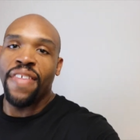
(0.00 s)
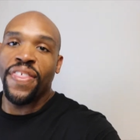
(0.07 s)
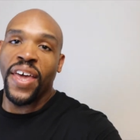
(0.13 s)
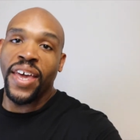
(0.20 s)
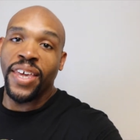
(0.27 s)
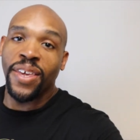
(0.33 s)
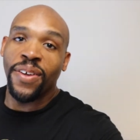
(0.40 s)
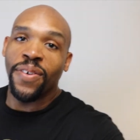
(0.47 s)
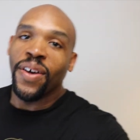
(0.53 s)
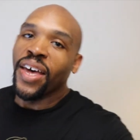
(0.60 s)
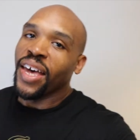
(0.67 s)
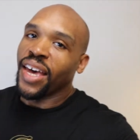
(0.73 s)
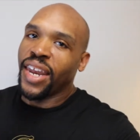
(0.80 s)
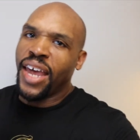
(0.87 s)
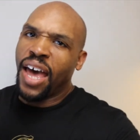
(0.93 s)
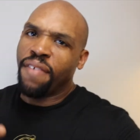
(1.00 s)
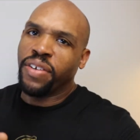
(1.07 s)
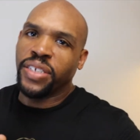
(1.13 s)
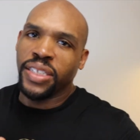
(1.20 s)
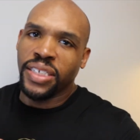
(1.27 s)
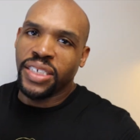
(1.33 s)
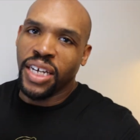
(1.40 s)
Thank you and have
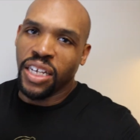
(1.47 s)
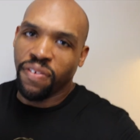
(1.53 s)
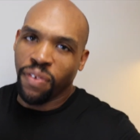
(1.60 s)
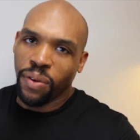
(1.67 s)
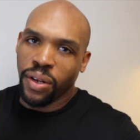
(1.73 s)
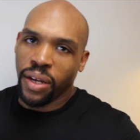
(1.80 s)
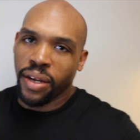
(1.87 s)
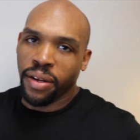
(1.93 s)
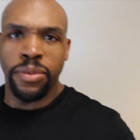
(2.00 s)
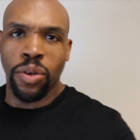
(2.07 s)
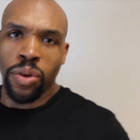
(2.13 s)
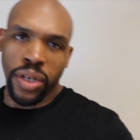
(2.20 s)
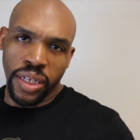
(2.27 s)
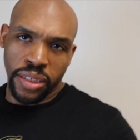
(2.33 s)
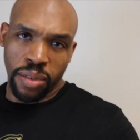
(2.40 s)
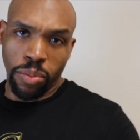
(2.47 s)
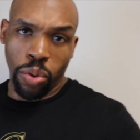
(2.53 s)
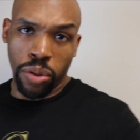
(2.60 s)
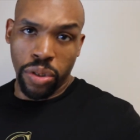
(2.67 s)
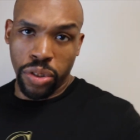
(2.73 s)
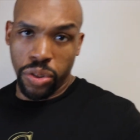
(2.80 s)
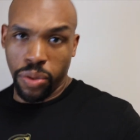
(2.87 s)
a successful day. I'm gonna eat some more of this